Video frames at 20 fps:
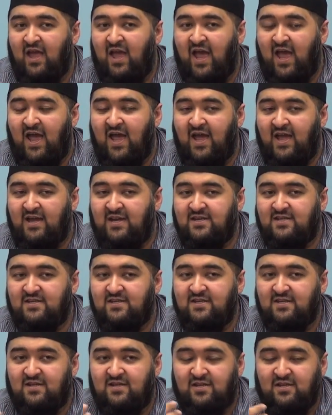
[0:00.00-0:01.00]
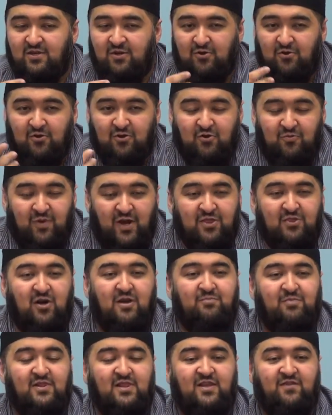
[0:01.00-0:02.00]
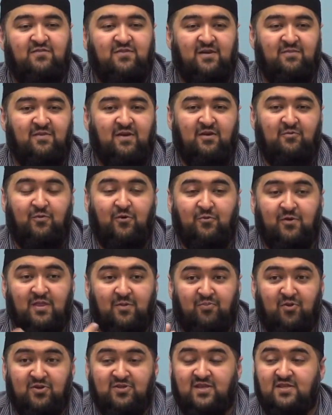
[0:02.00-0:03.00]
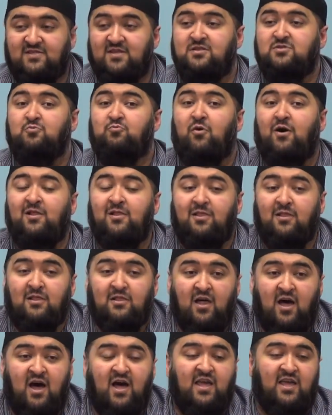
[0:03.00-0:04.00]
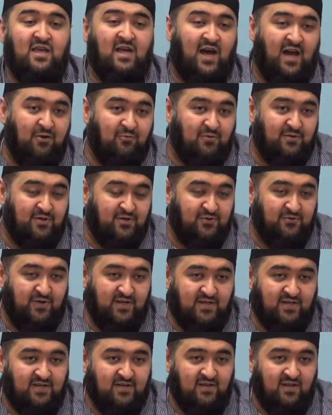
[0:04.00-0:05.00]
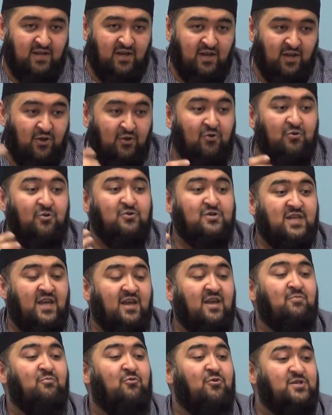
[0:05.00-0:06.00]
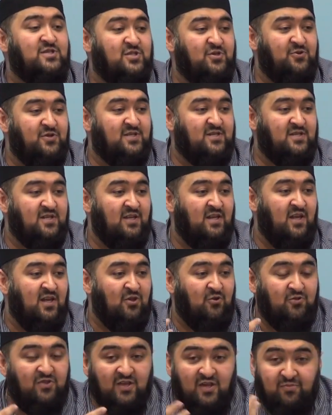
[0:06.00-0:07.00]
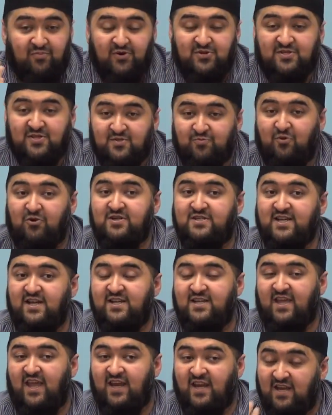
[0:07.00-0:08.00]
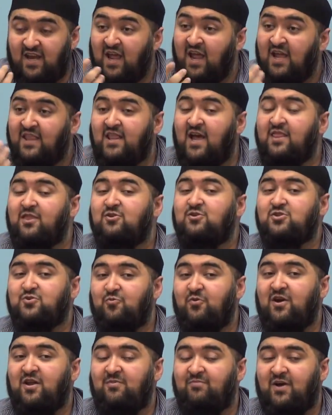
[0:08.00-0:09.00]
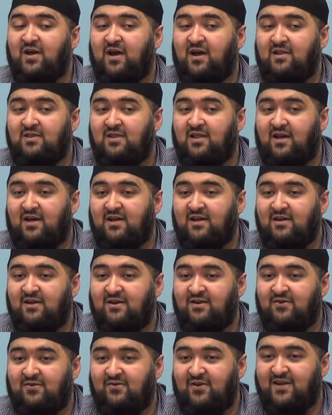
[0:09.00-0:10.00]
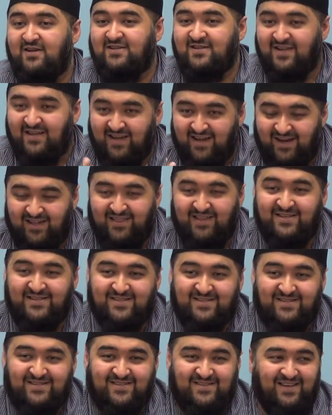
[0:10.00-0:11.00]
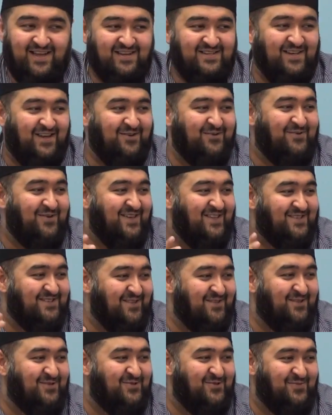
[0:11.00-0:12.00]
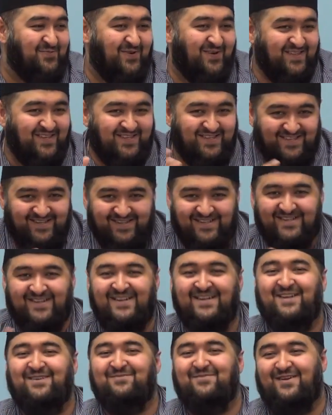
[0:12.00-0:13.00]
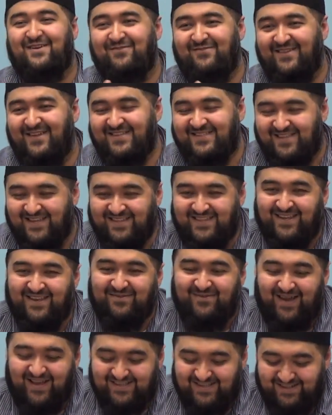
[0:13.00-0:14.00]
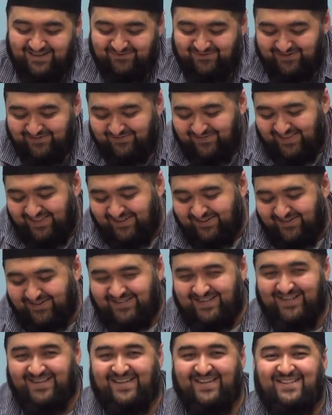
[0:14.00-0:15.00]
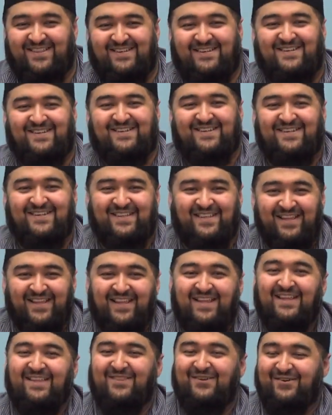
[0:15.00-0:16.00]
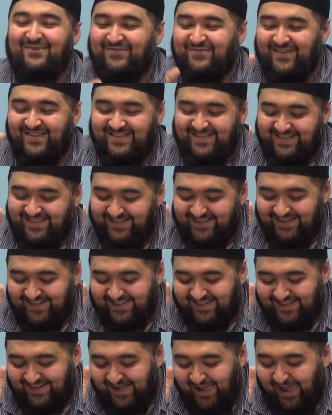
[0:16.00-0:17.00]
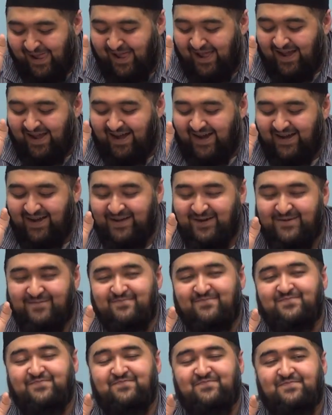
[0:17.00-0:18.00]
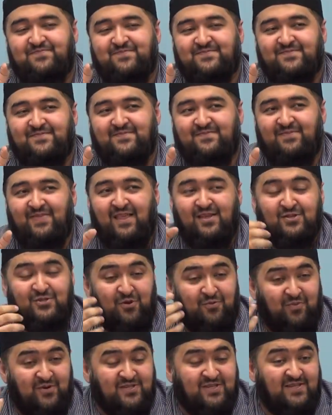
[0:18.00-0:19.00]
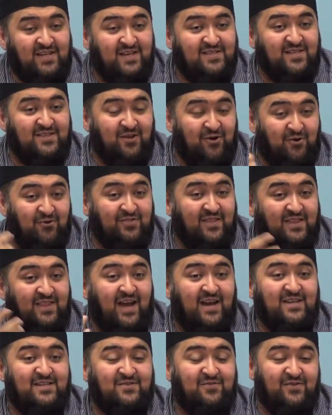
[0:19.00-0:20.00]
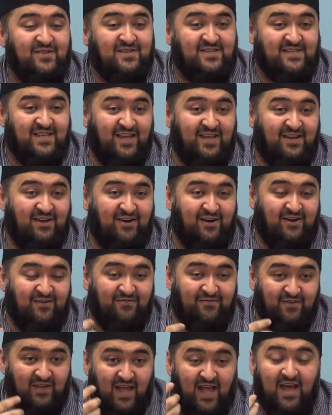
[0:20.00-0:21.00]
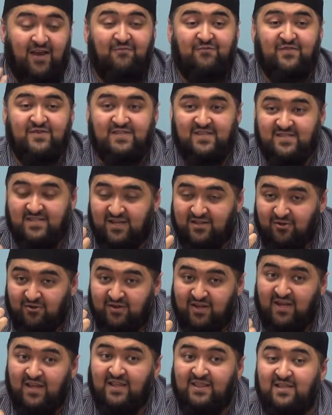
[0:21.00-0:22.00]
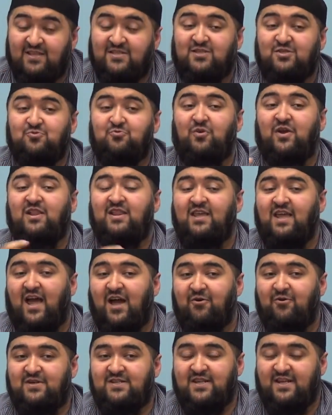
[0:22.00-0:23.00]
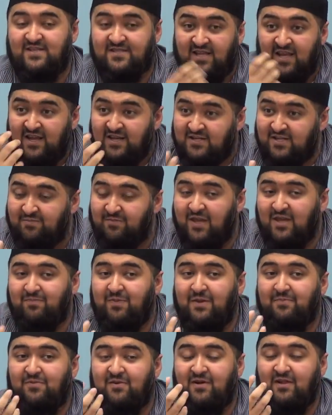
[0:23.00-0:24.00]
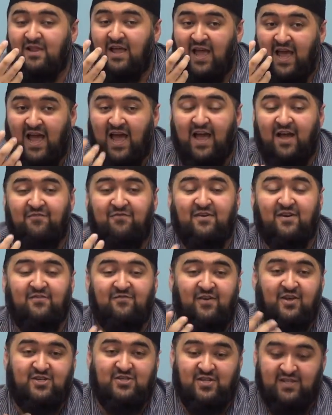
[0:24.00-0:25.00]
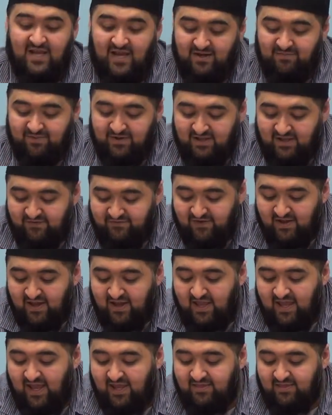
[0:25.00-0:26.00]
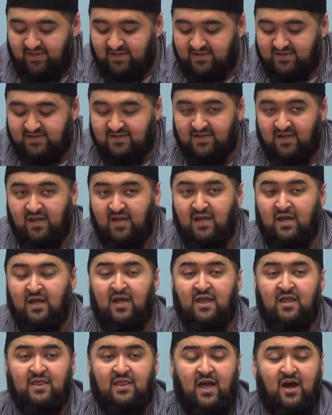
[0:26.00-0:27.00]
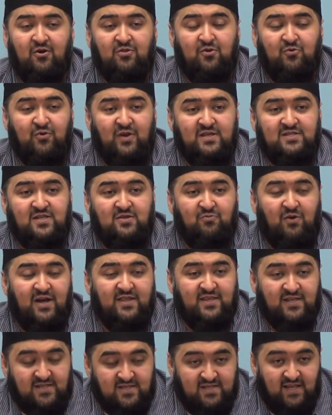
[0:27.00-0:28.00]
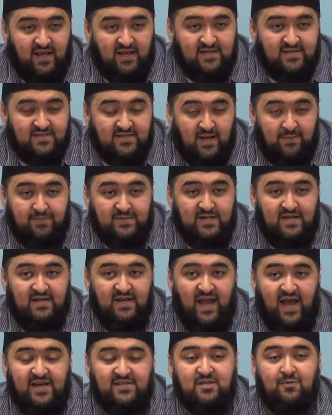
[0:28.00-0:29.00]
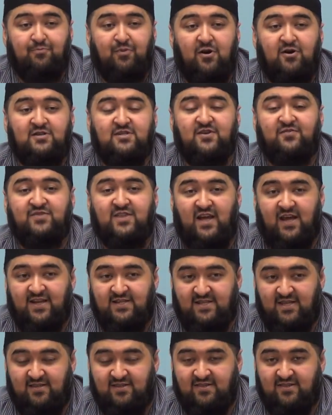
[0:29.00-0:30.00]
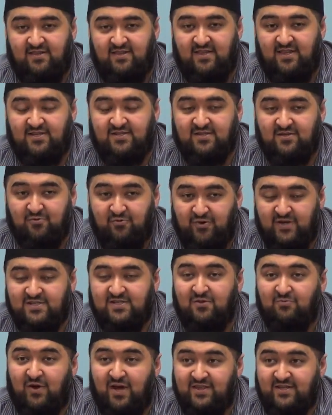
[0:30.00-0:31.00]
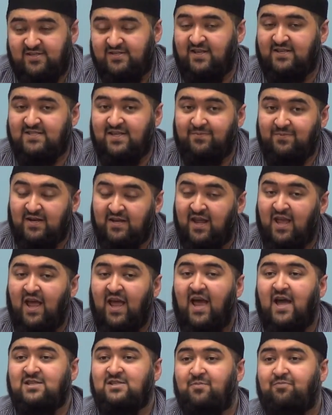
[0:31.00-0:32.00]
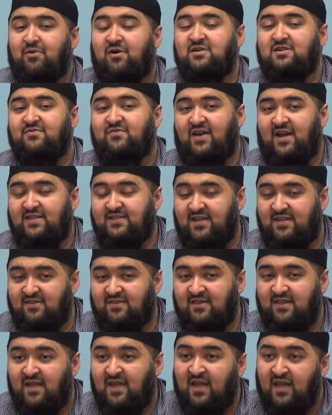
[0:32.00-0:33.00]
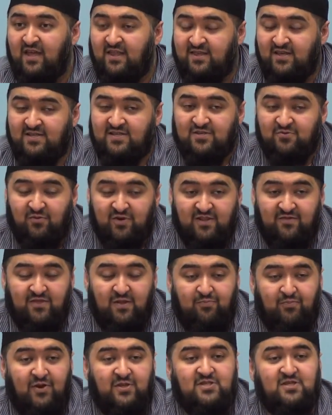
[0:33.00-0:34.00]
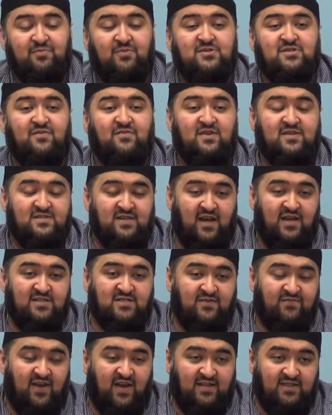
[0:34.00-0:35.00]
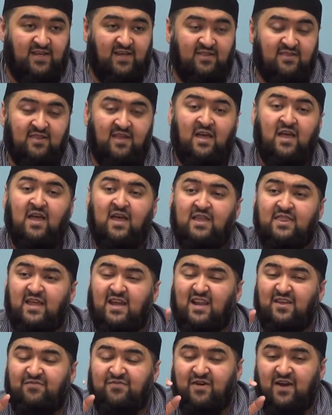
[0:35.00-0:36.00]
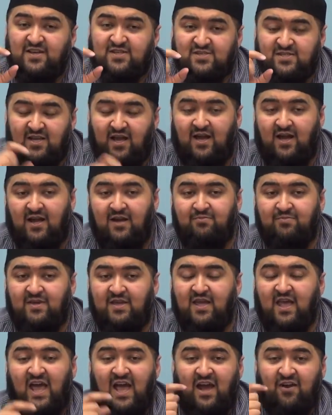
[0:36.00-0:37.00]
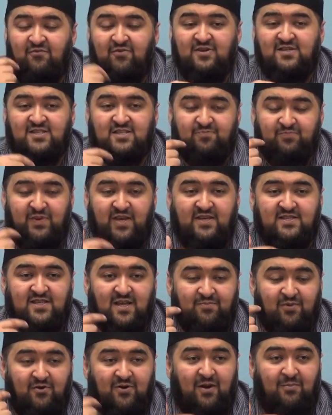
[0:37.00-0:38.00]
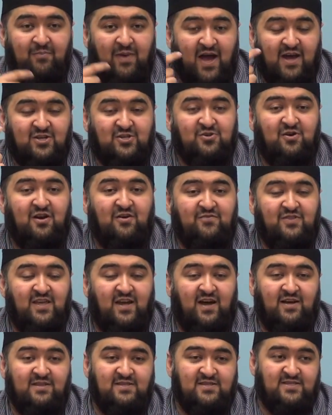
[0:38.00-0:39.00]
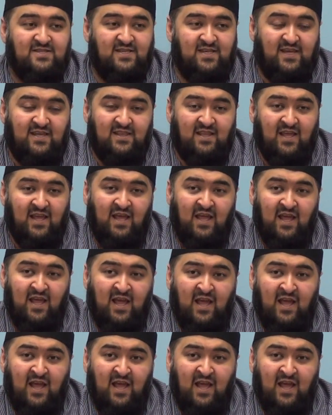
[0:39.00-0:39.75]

and you know, you might not believe them. But when the person says, Wallahi, I will do it, you know, you take it more seriously. You think a person is more dedicated that they're swearing by Allah, right? Unless, actually, I don't want to insult the Somalis here, but if they say it, then it has a different meaning altogether. No offense, inshallah. So a person takes an oath, and that is for the sake of emphasis, that look, this is really how it is, to make people have conviction and belief in this. Now the reason why this is accepted as a part of the hadith, this is the reason why this is accepted as a part of hadith. This is one of the principles of the science of hadith, that if a sahabi ever speaks about a matter of the unseen,